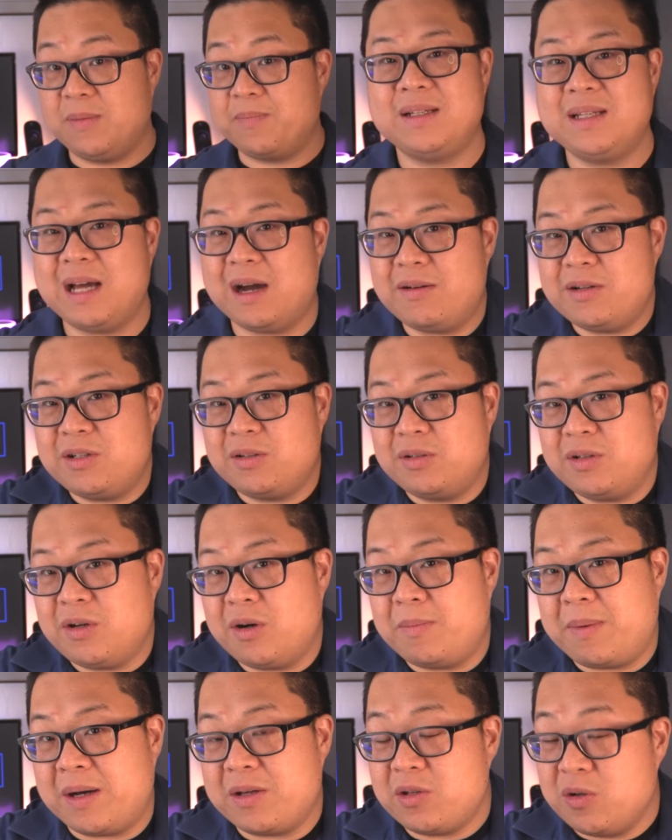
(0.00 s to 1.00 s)
Now, I don't know
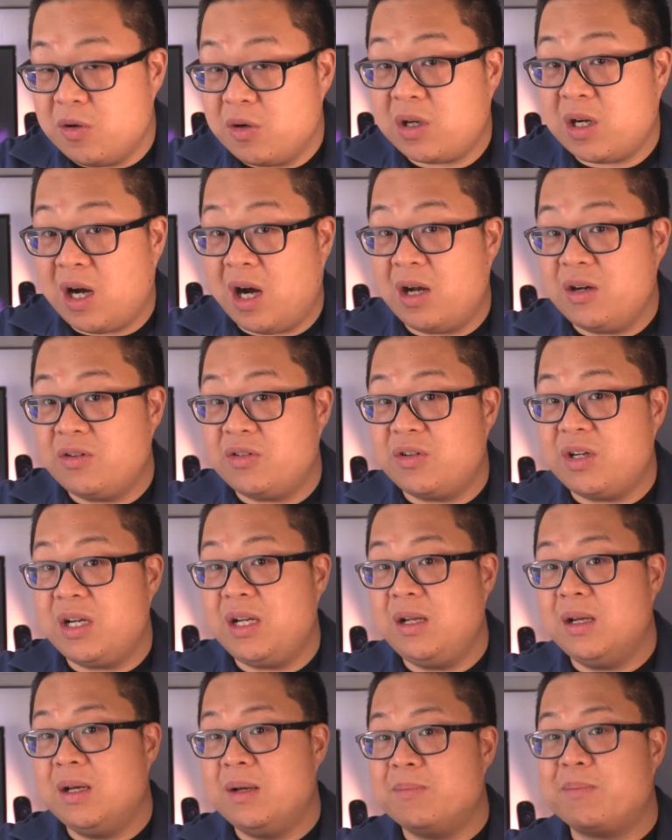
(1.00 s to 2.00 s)
about your
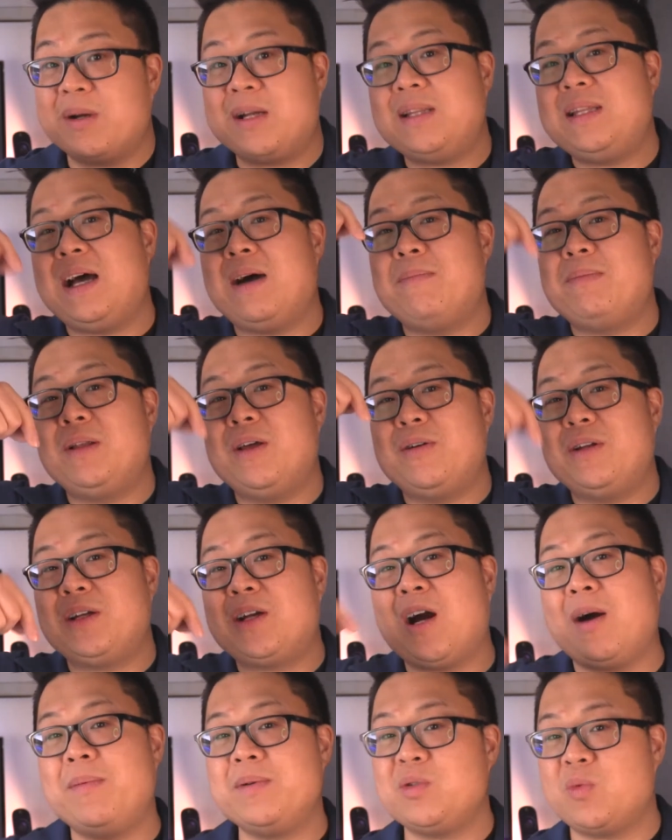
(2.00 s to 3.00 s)
country. Put it down below in the
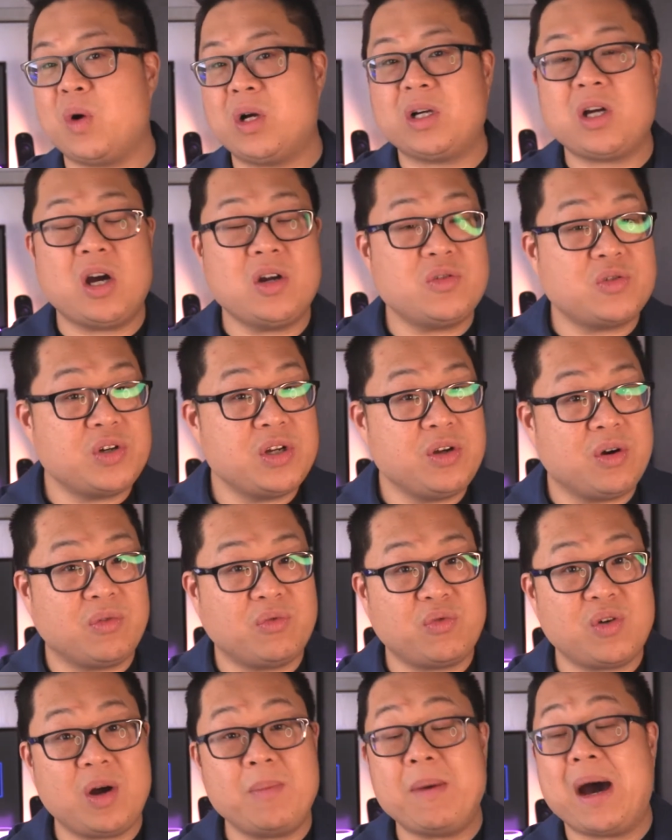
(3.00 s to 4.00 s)
comments what country you're
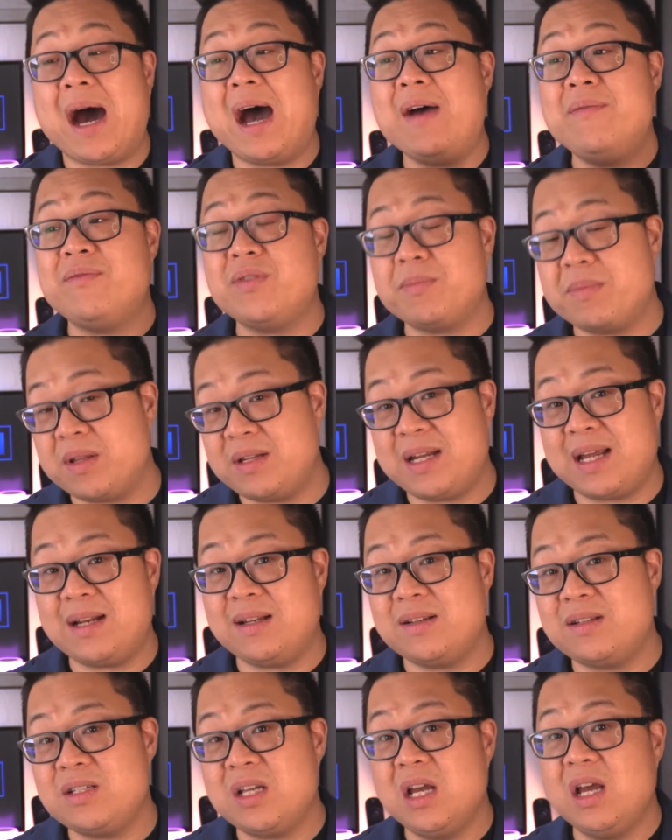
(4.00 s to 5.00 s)
from. I'm from the
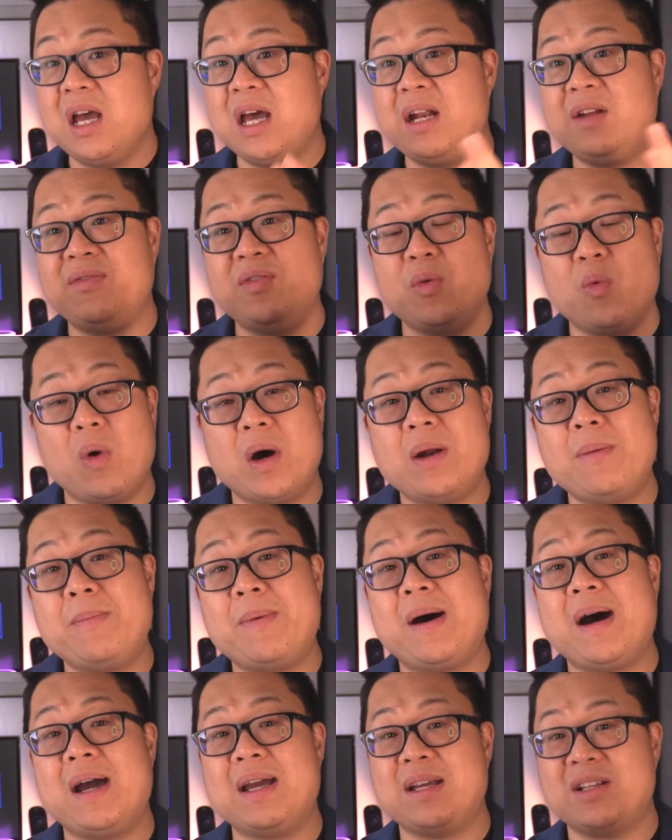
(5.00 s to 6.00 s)
Netherlands, and if you want to
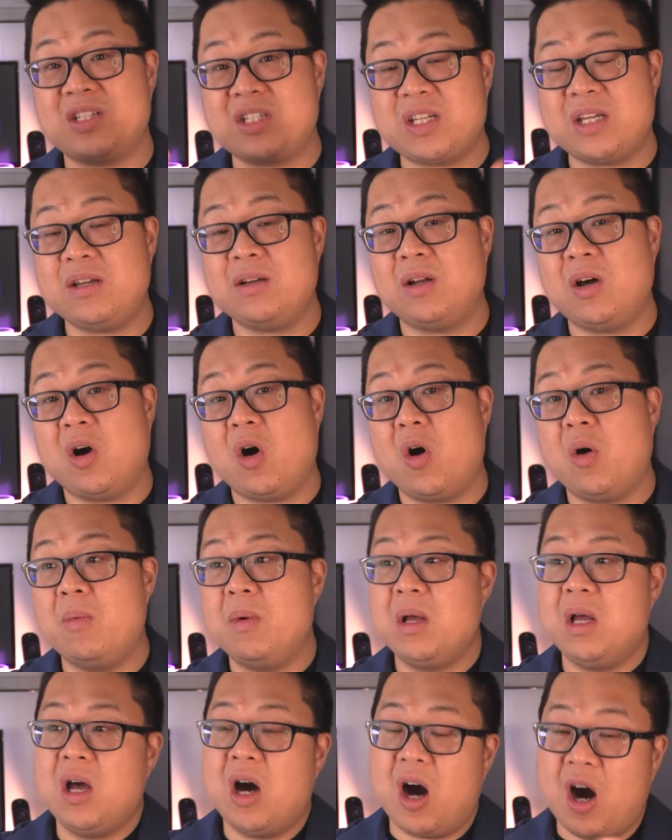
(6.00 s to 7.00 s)
buy a singular home,
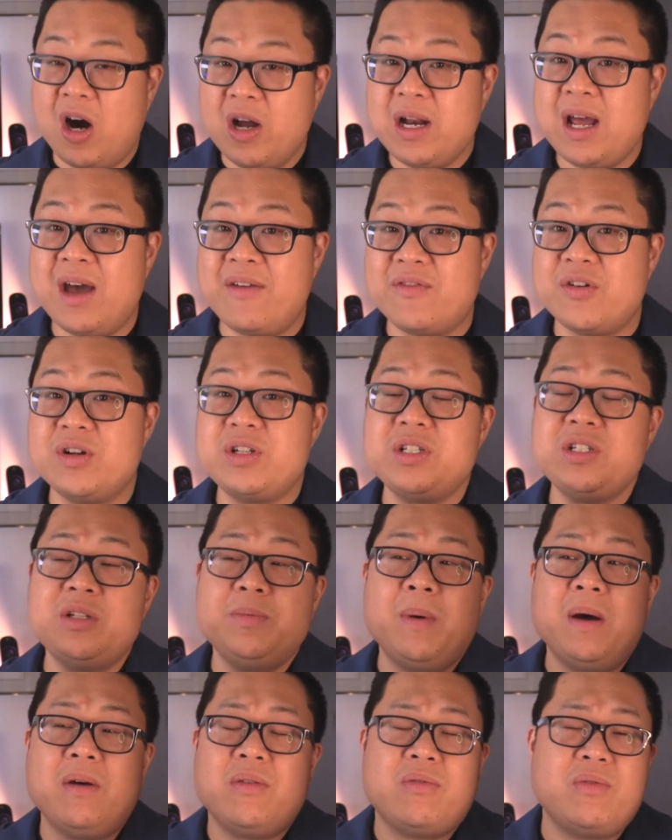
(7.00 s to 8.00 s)
on average, it's
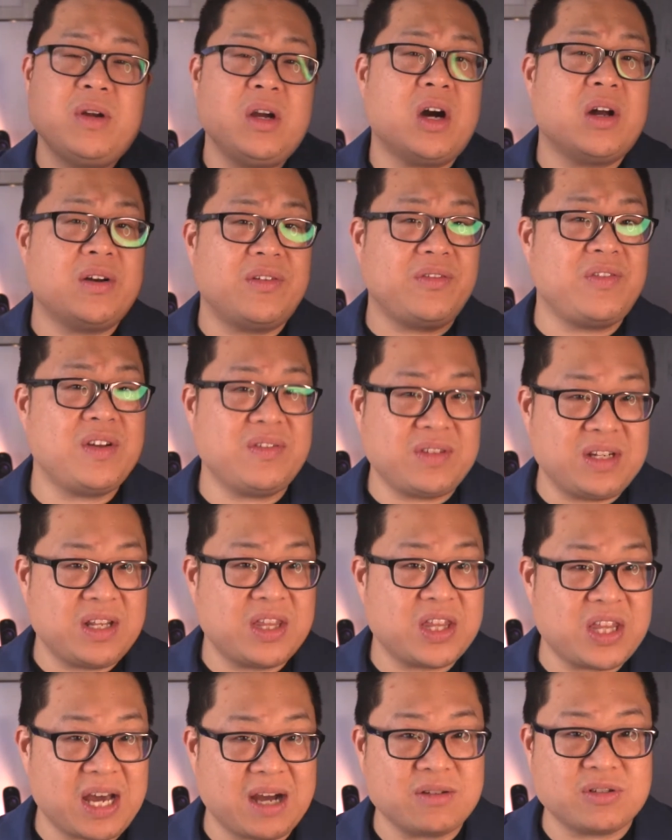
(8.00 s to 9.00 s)
about
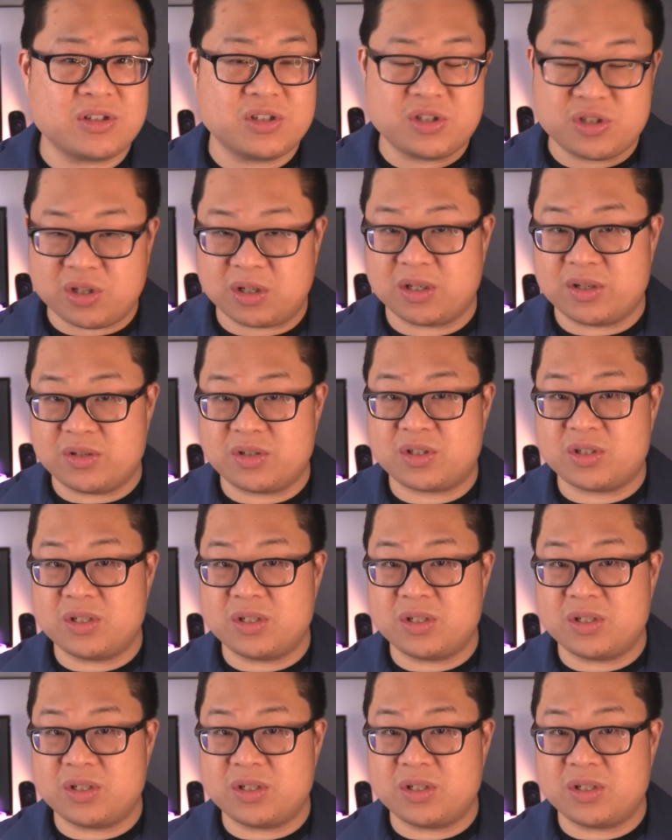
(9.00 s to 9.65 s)
$350,000.